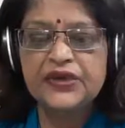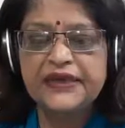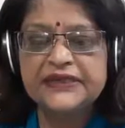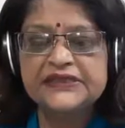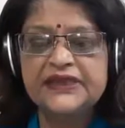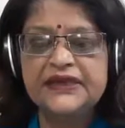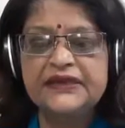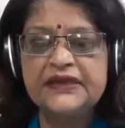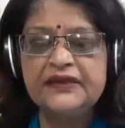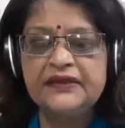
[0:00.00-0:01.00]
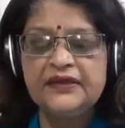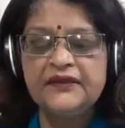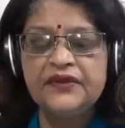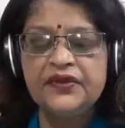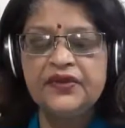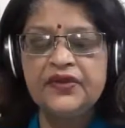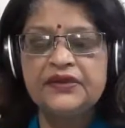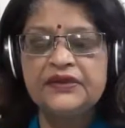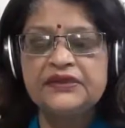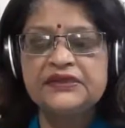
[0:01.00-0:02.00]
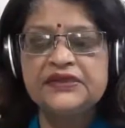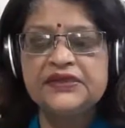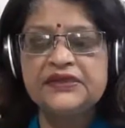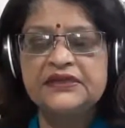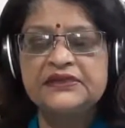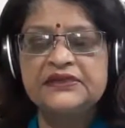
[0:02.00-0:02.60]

exciting or serious.